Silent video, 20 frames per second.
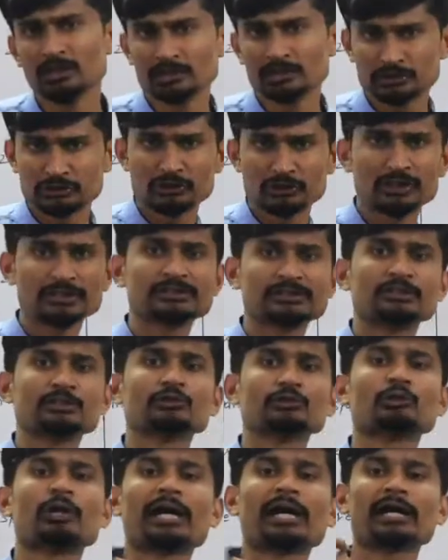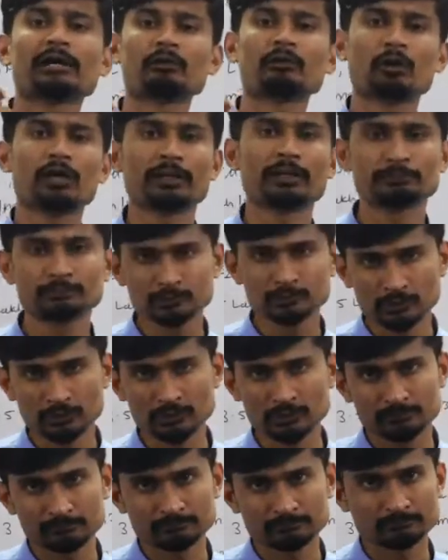Students, you have
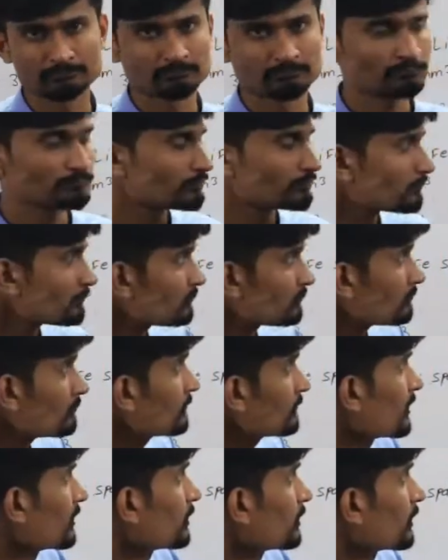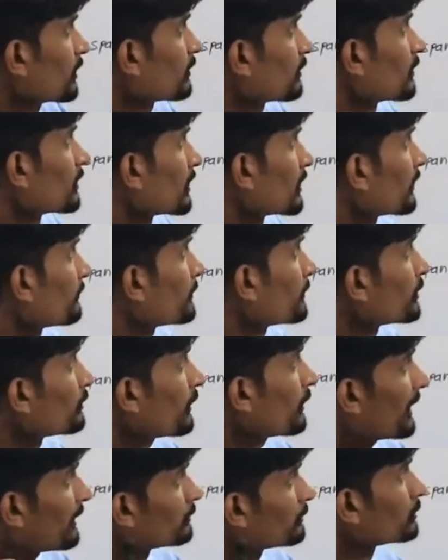observed, or if
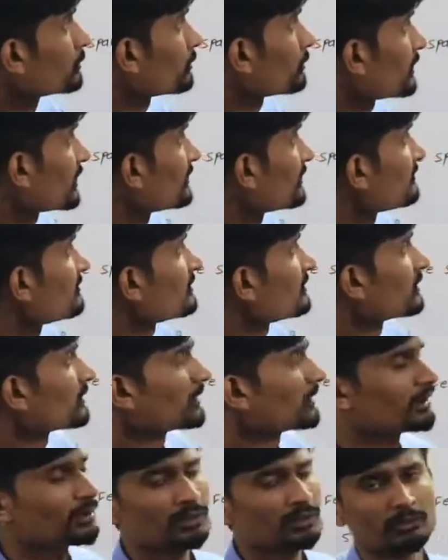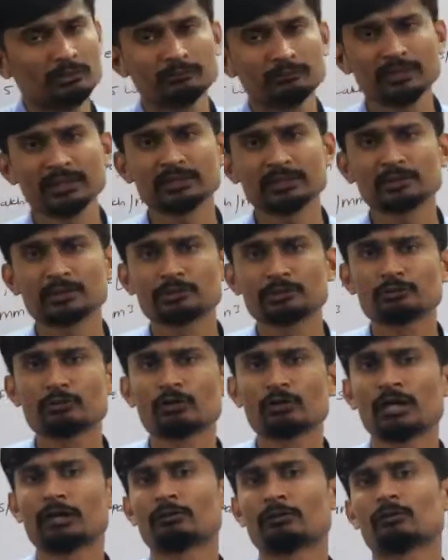you have noticed, when you
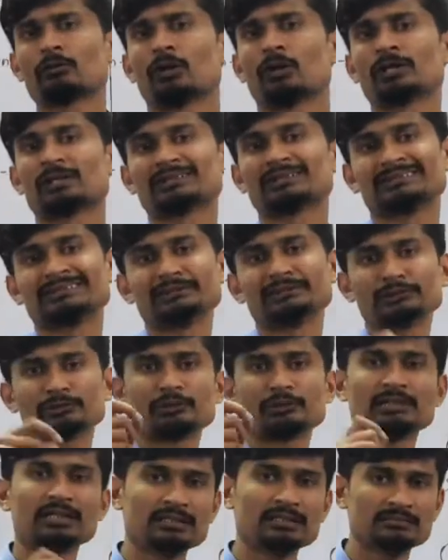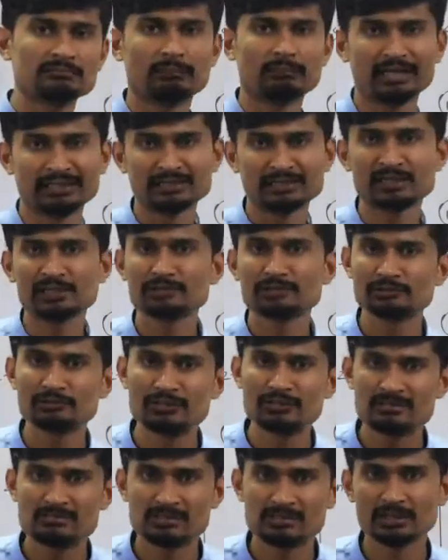have got an injury, that is minor
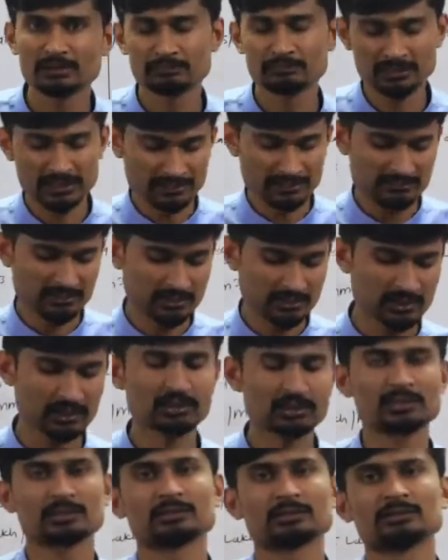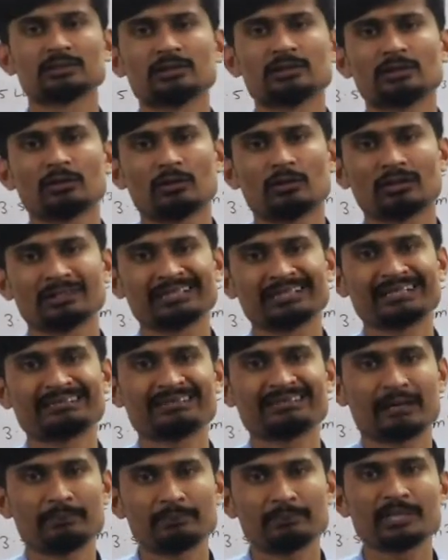injuries, if there is a cut or there
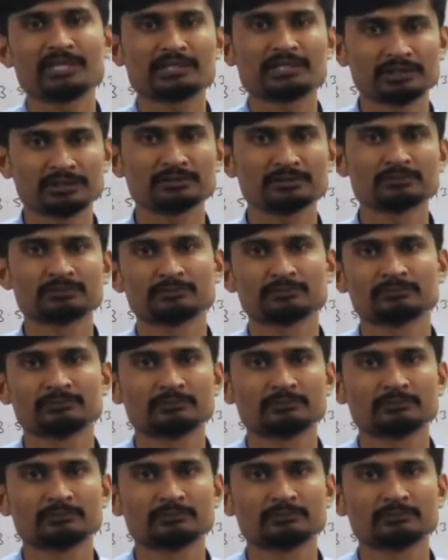is an abrasion,